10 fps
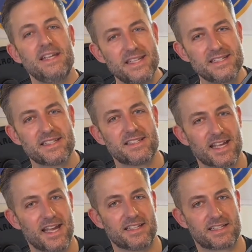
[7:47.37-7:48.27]
isn't
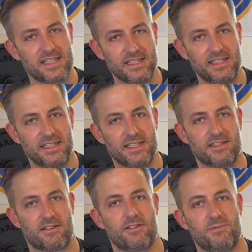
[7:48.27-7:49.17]
as clean in
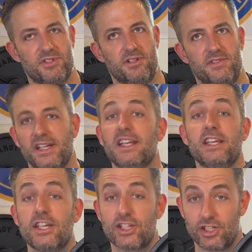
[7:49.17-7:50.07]
terms of the
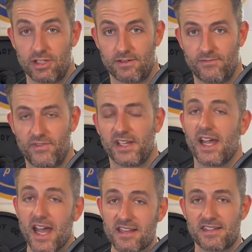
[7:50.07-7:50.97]
condition. The
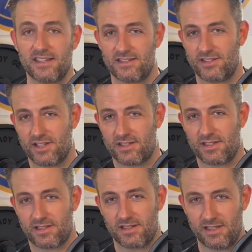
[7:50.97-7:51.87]
casting is just
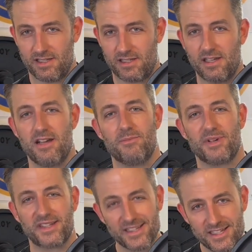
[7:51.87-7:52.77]
as clean,
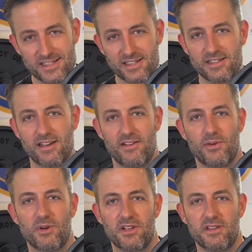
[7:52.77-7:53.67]
but the condition of the
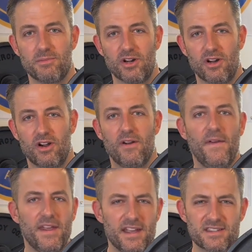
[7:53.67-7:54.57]
one on the bar,
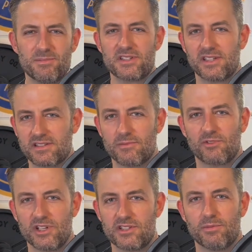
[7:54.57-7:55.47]
it's missing some
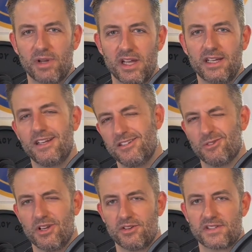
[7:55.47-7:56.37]
original paint, and you'll
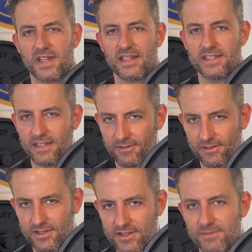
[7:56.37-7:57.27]
notice that
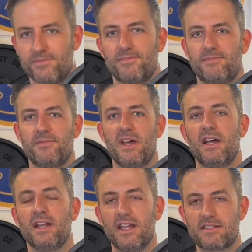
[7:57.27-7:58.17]
difference.
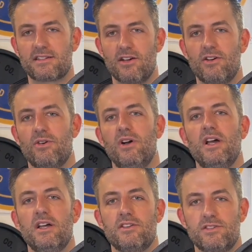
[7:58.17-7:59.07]
Let's go
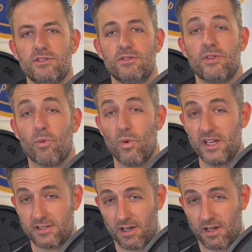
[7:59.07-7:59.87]
to the weight